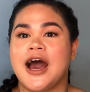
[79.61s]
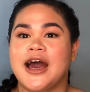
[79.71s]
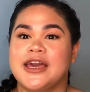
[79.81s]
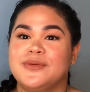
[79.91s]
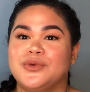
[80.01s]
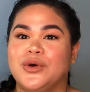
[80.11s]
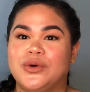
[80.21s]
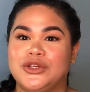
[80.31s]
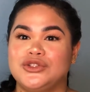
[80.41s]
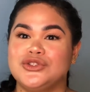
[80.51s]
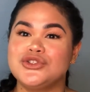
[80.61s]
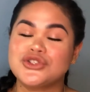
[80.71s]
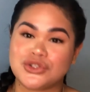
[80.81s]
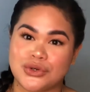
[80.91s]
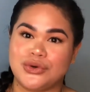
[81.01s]
I am going to
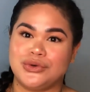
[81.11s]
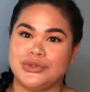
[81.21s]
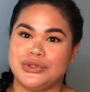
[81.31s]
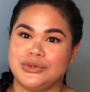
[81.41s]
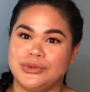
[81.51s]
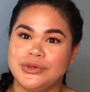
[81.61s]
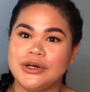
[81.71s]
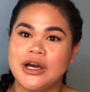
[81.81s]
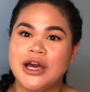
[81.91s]
show you